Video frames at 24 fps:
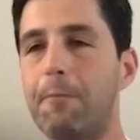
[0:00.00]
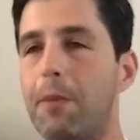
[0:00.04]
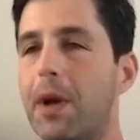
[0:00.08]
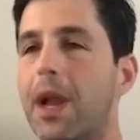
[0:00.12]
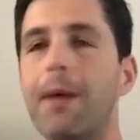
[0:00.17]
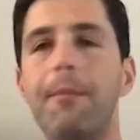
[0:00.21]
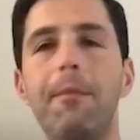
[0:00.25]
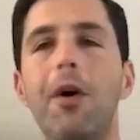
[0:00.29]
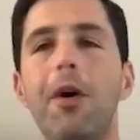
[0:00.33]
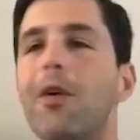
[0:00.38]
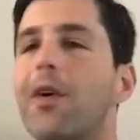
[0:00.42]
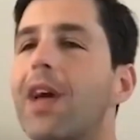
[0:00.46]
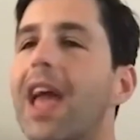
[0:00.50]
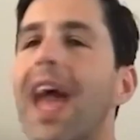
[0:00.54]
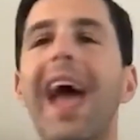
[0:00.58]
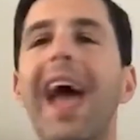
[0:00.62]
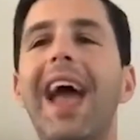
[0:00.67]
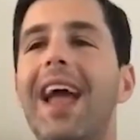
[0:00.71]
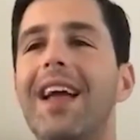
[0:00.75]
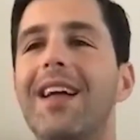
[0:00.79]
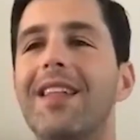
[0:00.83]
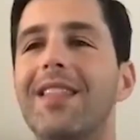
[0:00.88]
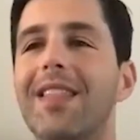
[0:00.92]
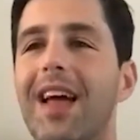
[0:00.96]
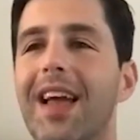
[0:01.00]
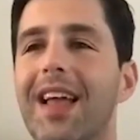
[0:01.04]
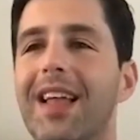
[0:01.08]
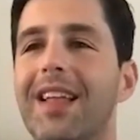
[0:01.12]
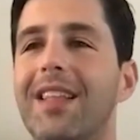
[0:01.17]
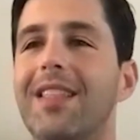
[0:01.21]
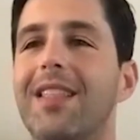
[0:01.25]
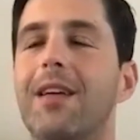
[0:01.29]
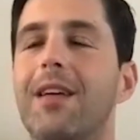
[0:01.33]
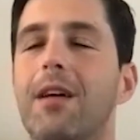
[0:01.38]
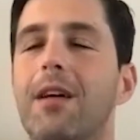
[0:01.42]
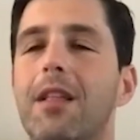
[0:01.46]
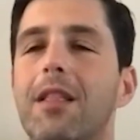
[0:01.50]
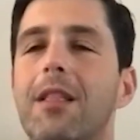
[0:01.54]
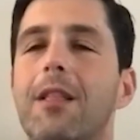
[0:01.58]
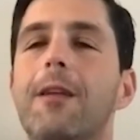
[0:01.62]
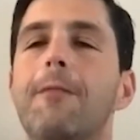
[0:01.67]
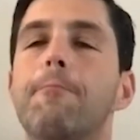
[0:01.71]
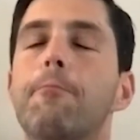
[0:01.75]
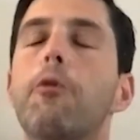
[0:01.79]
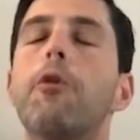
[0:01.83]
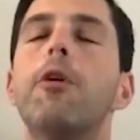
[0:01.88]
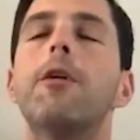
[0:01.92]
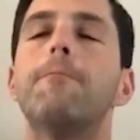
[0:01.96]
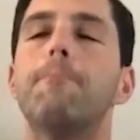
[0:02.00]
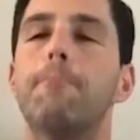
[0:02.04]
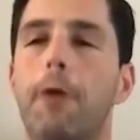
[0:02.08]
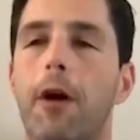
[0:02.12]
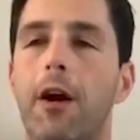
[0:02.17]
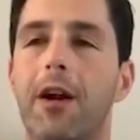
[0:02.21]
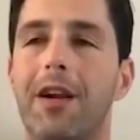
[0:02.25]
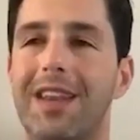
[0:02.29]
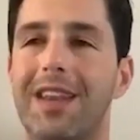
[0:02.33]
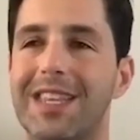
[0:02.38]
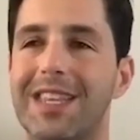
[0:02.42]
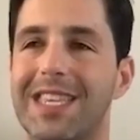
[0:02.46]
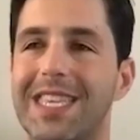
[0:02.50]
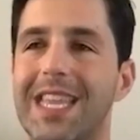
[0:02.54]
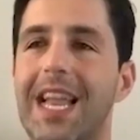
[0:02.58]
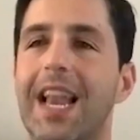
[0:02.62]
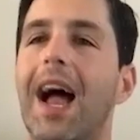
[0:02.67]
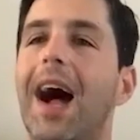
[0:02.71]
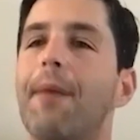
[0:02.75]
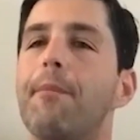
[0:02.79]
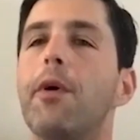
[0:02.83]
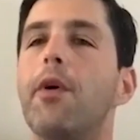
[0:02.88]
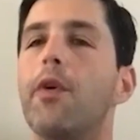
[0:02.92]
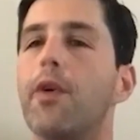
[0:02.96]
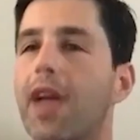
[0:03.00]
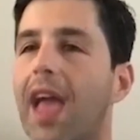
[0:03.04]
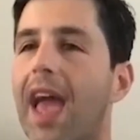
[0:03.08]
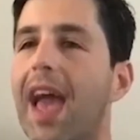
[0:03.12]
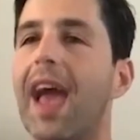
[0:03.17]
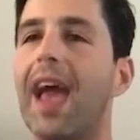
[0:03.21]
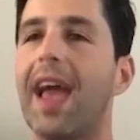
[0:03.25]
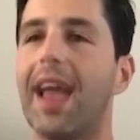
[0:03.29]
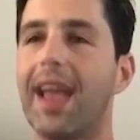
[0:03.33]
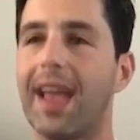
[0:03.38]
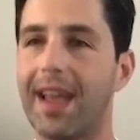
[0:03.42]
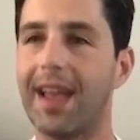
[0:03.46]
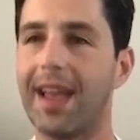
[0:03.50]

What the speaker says: but I'm okay. Like, the important part is that I'm okay.